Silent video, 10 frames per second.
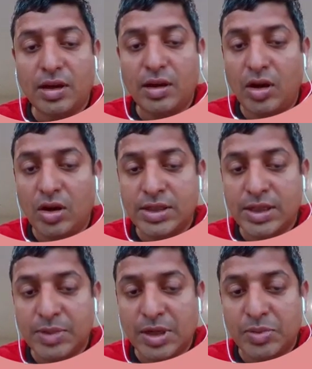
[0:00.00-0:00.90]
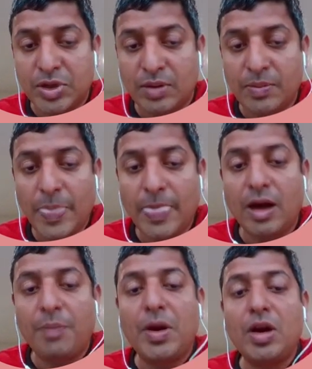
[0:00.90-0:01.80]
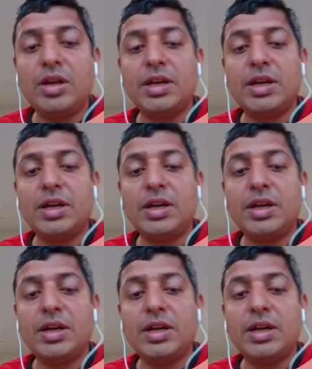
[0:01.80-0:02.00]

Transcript: on subscription. Upon